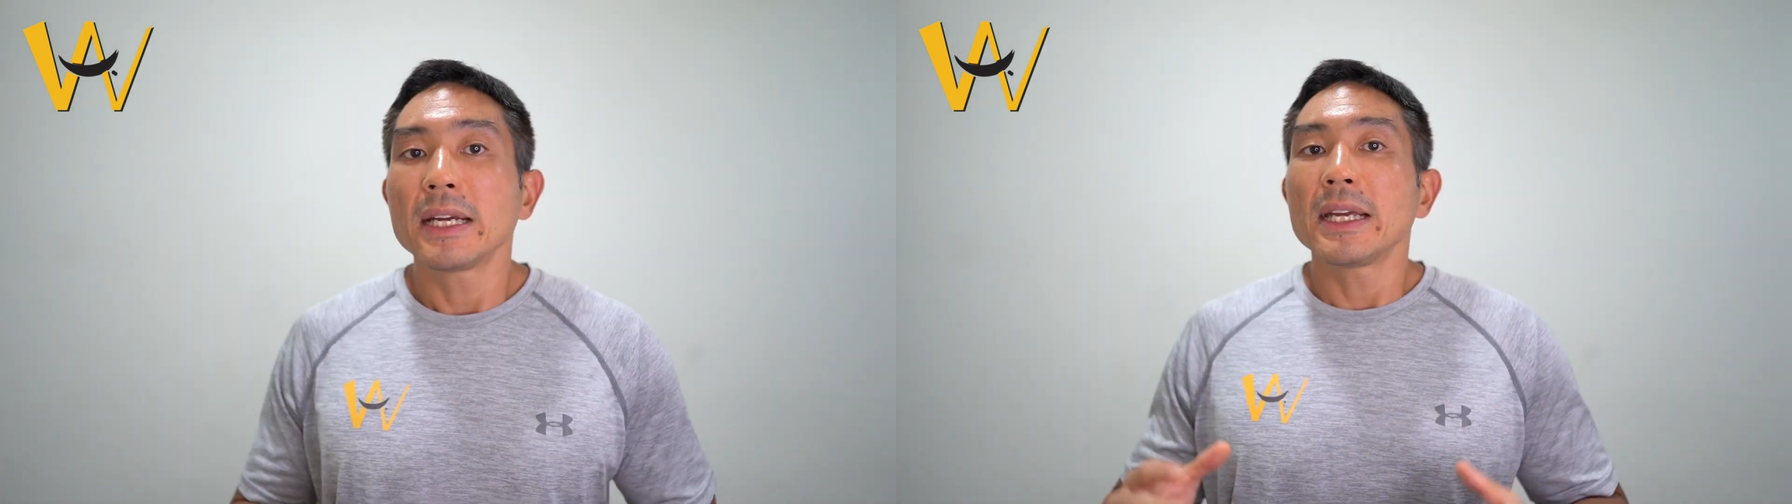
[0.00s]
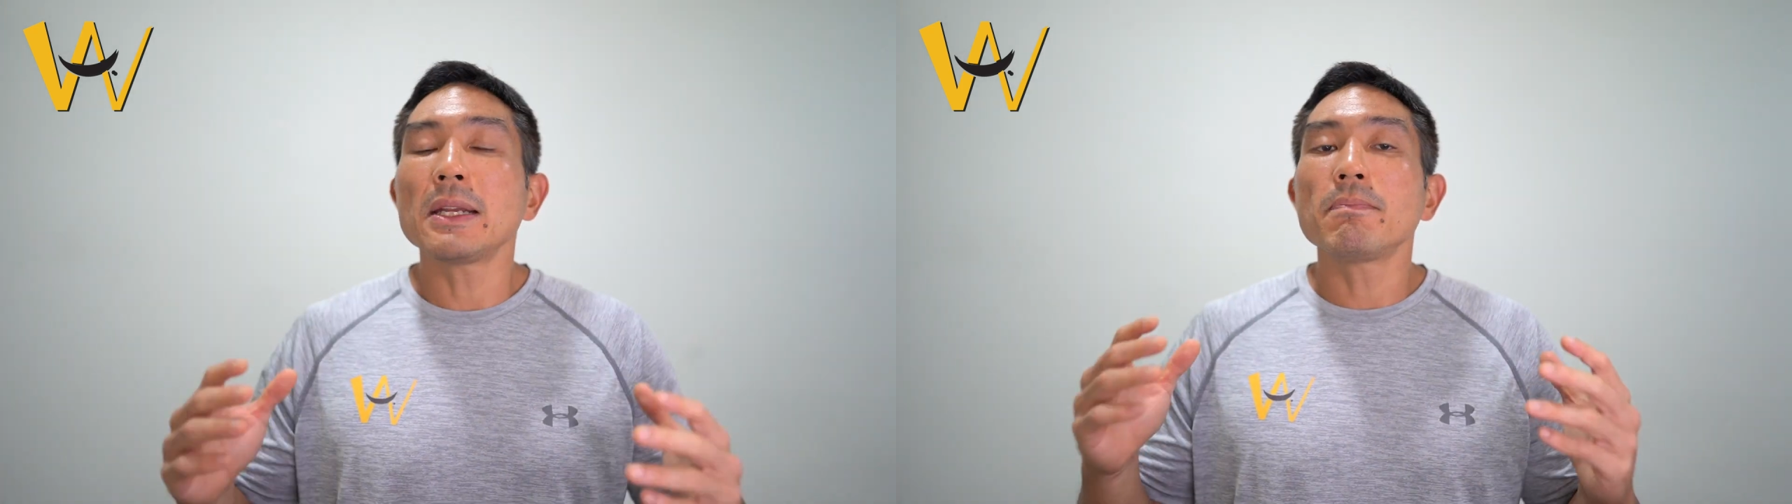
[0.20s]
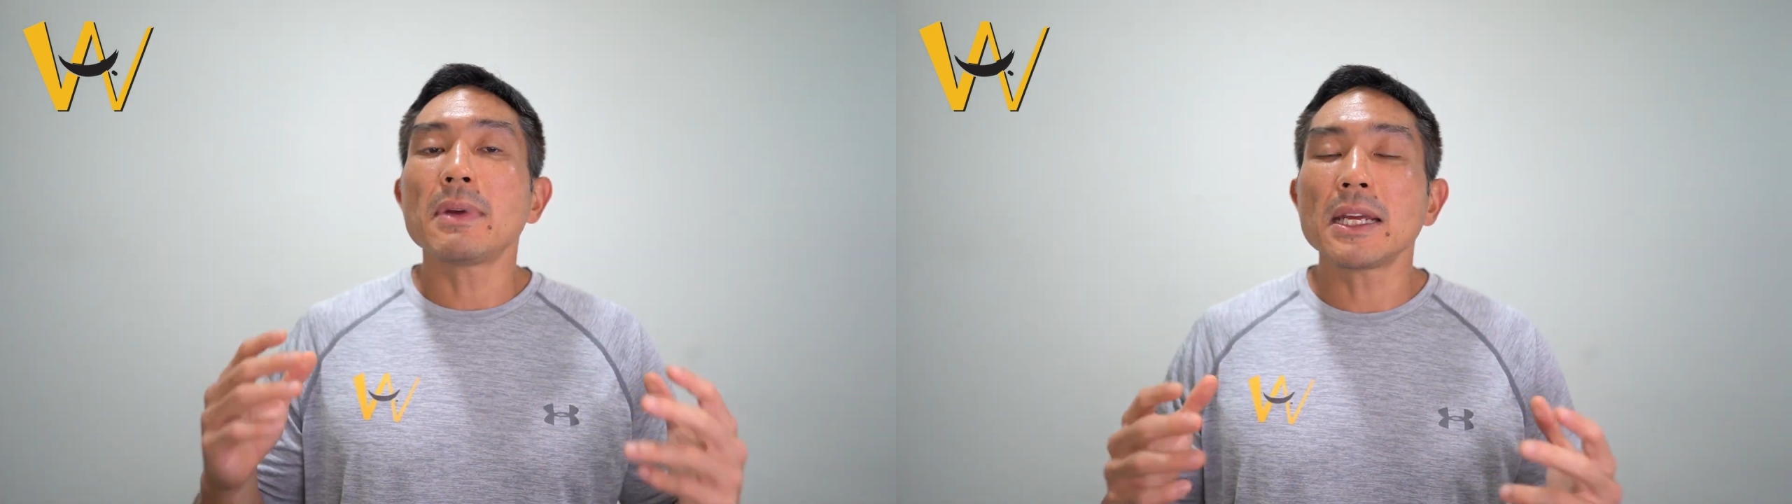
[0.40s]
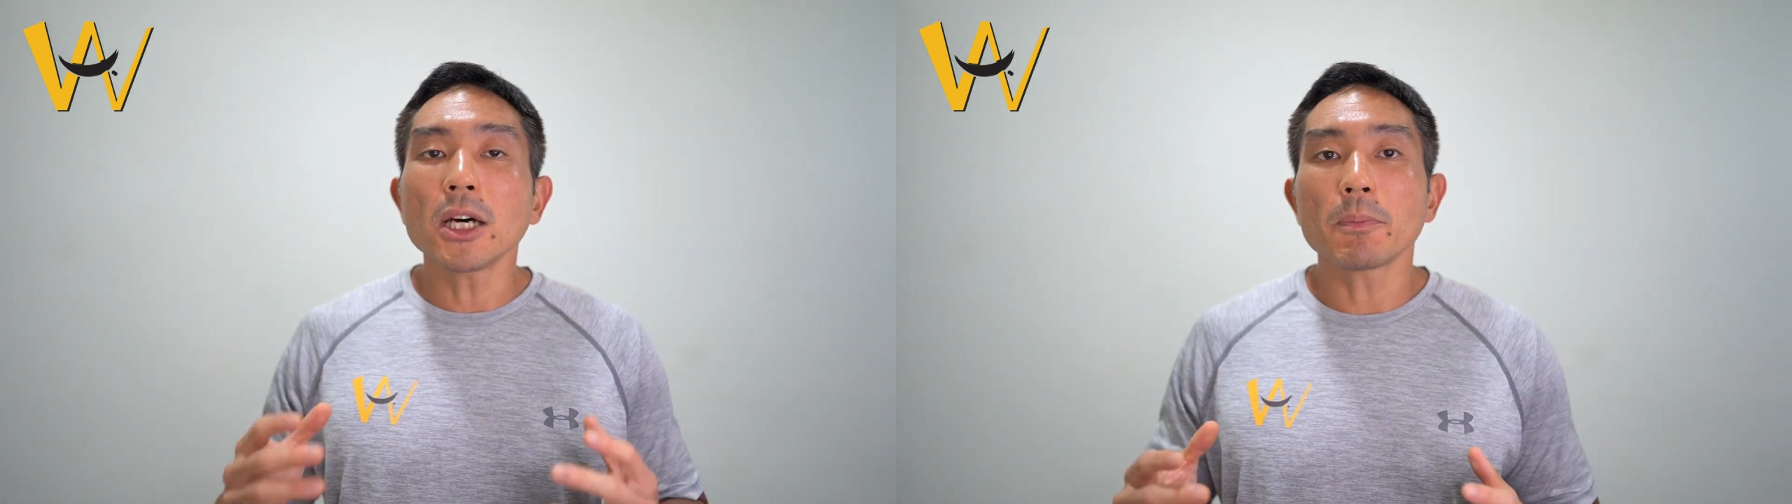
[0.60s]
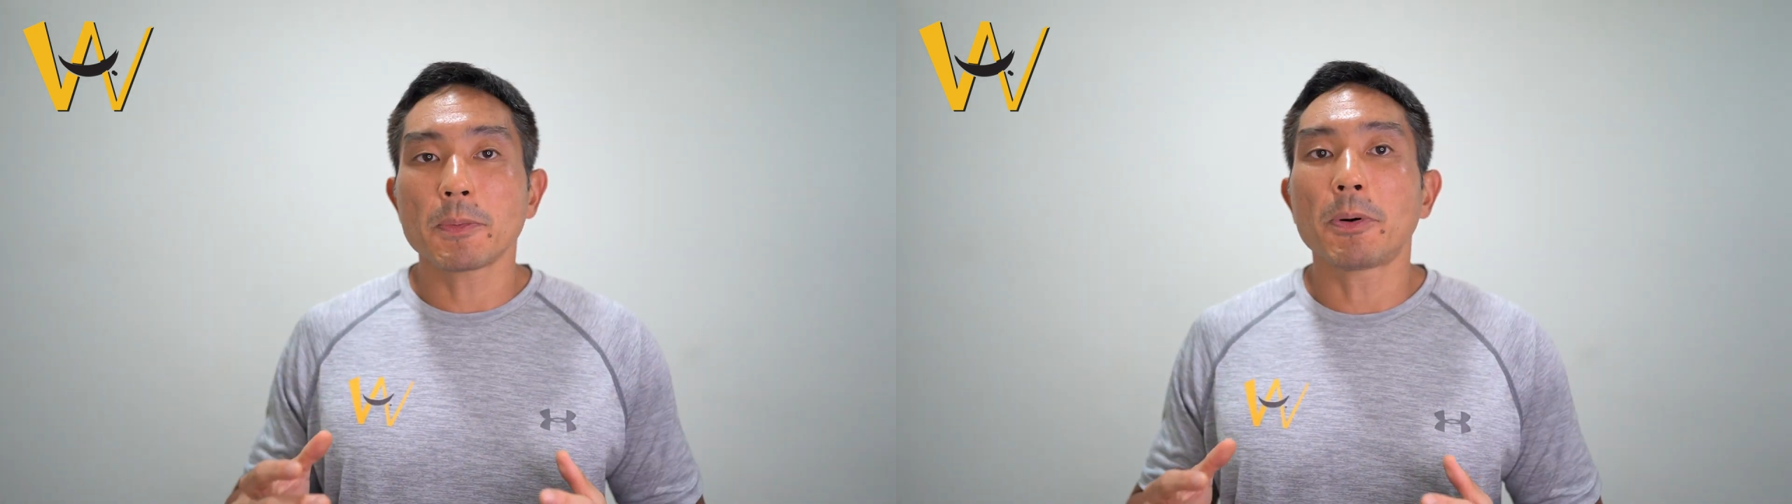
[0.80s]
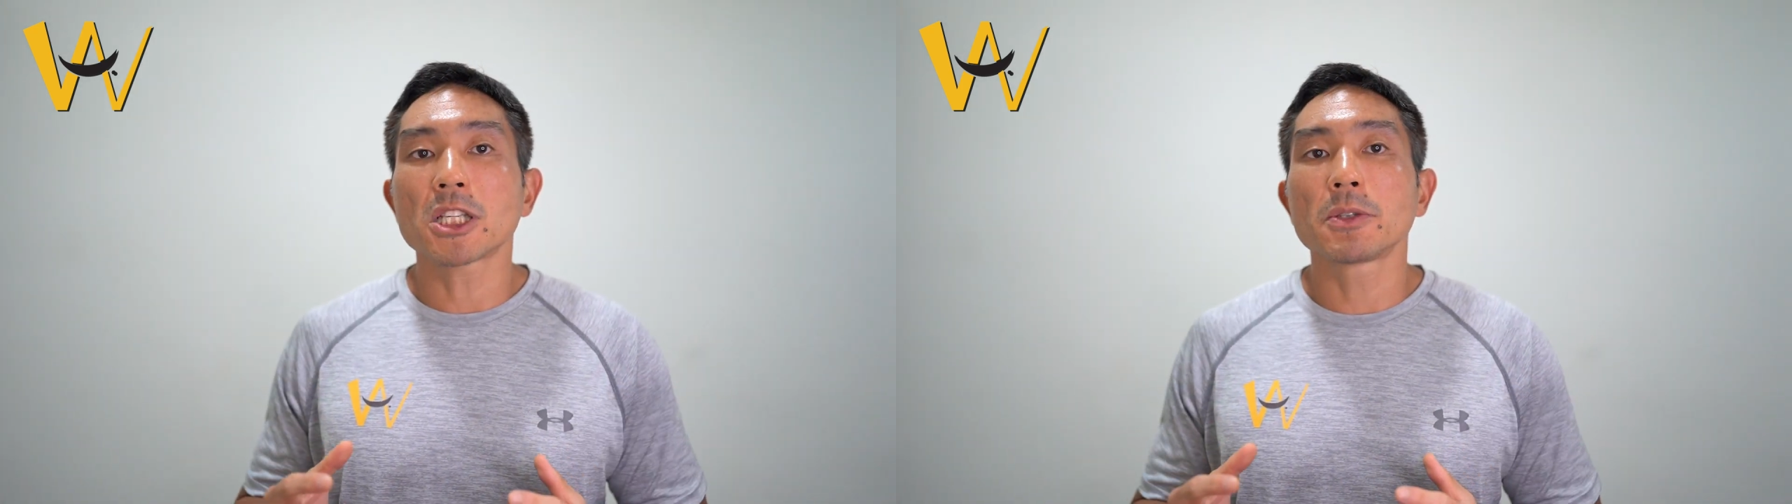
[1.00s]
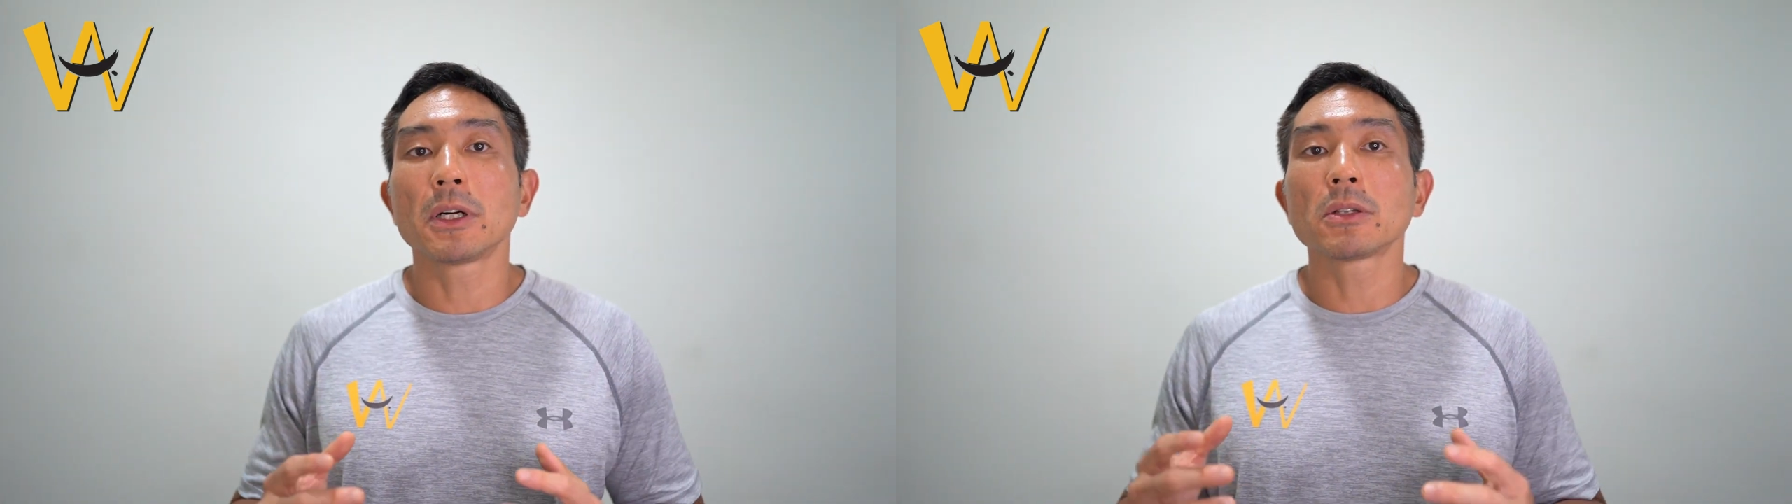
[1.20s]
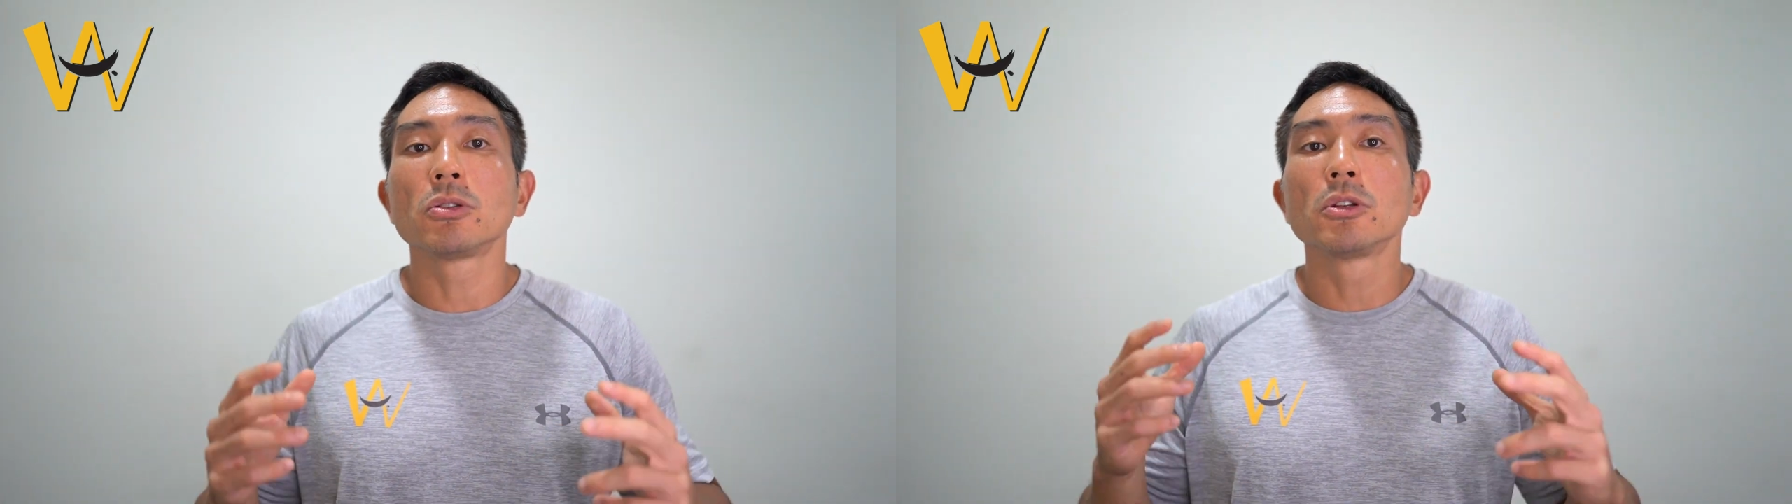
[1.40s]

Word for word: It may not be possible to